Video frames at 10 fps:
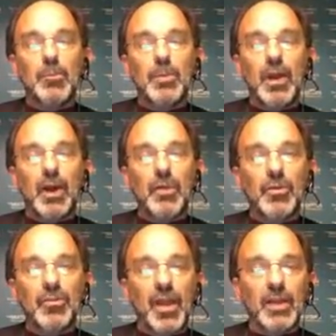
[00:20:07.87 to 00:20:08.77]
But
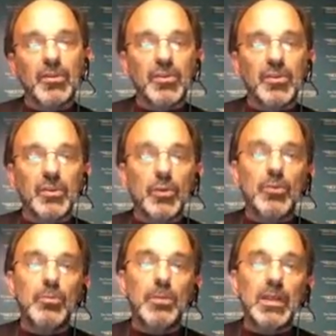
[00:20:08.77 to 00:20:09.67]
other factors that don't
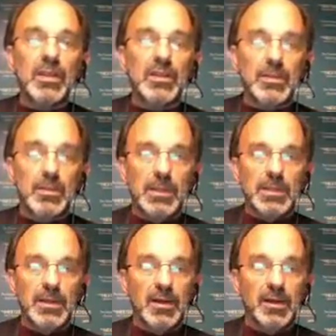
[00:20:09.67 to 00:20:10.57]
immediately meet
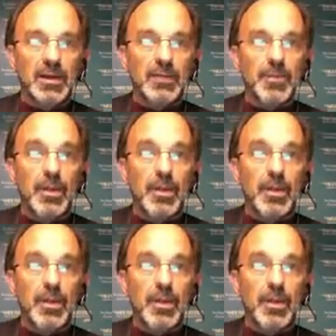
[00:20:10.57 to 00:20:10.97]
the eye